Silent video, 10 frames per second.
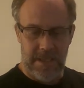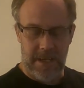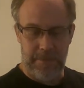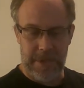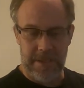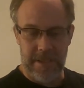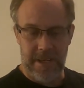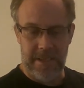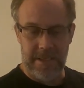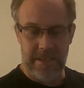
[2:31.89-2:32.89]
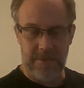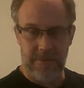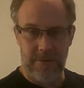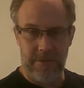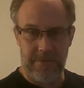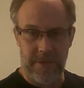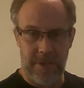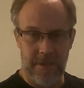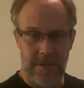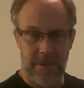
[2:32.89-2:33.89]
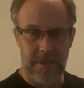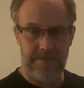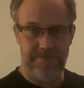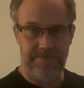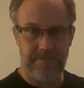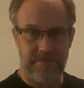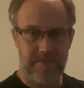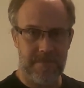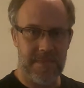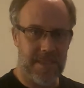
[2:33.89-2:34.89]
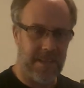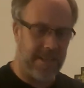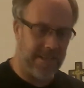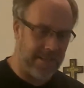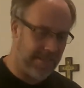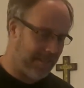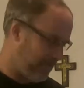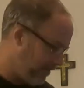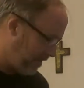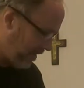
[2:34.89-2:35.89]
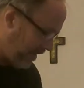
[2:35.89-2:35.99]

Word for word: I paid 984 for her. And then they also